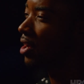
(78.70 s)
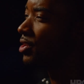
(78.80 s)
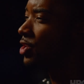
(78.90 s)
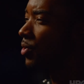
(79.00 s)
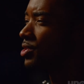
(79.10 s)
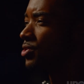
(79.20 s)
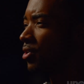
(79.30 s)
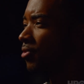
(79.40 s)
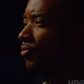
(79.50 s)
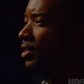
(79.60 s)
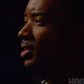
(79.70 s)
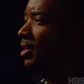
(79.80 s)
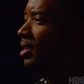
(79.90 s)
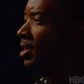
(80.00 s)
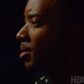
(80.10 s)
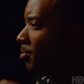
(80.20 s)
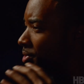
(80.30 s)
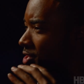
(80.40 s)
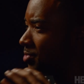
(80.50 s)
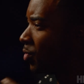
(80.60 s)
how to deal with his girlfriend that
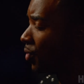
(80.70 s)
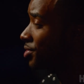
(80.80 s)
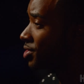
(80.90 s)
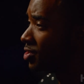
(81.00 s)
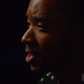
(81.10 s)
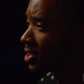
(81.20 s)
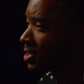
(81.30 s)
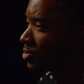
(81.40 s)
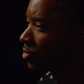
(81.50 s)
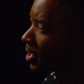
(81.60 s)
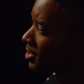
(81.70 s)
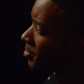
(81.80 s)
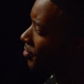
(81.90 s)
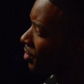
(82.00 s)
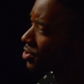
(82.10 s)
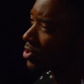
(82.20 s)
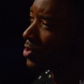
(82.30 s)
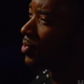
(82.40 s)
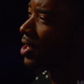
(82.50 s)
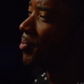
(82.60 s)
puts him in weird situations or makes him feel a
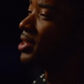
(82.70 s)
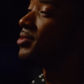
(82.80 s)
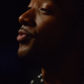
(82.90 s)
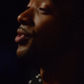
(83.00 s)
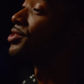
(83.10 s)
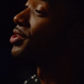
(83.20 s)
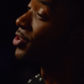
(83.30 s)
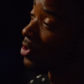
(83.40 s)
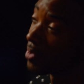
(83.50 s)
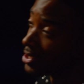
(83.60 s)
certain way or makes him feel insecure about